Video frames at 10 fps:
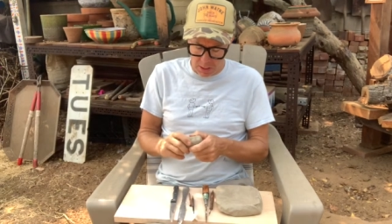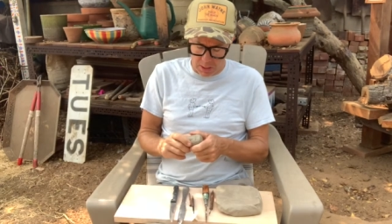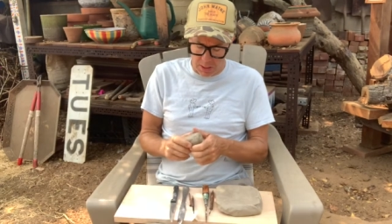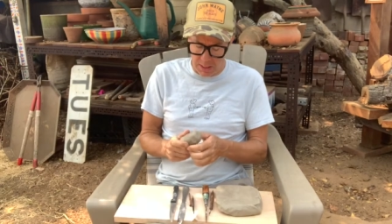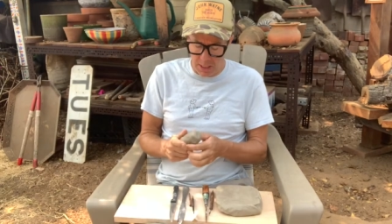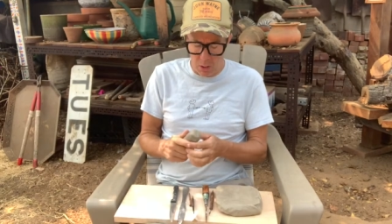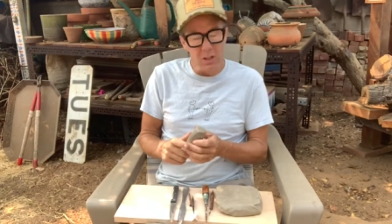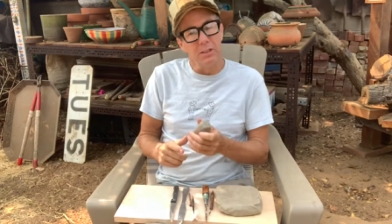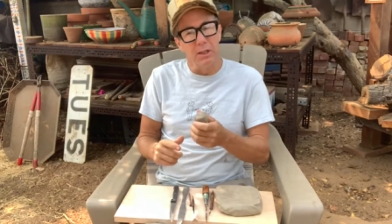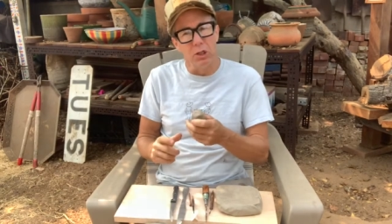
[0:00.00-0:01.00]
And now
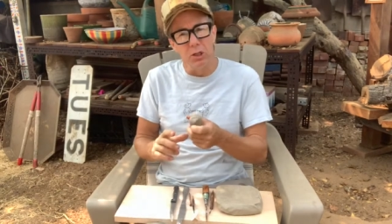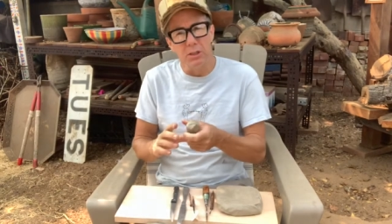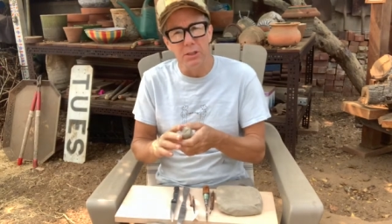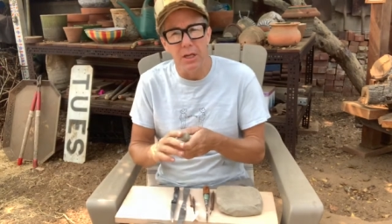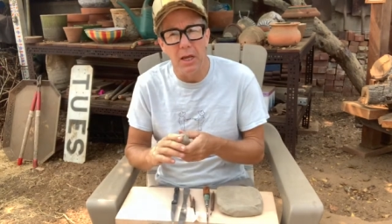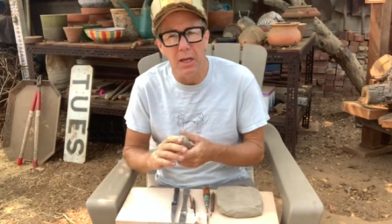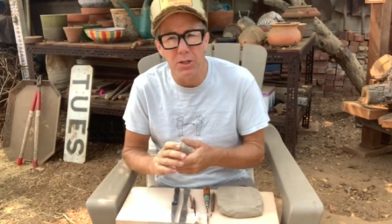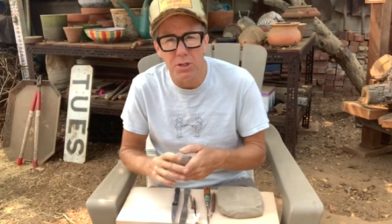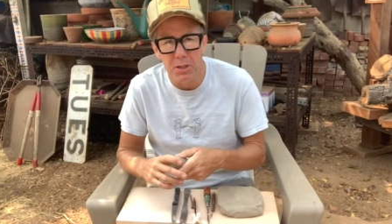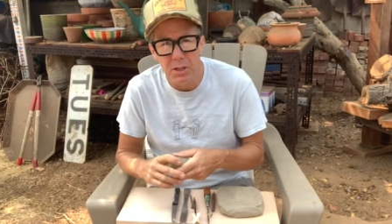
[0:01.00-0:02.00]
it's at a good
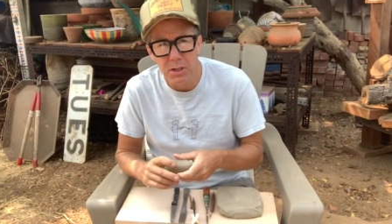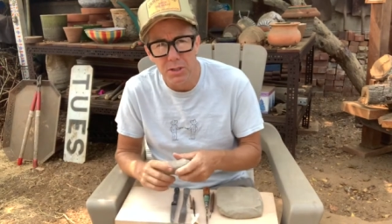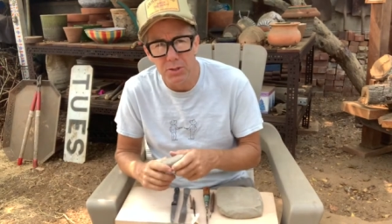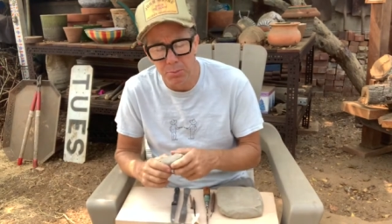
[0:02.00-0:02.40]
stage to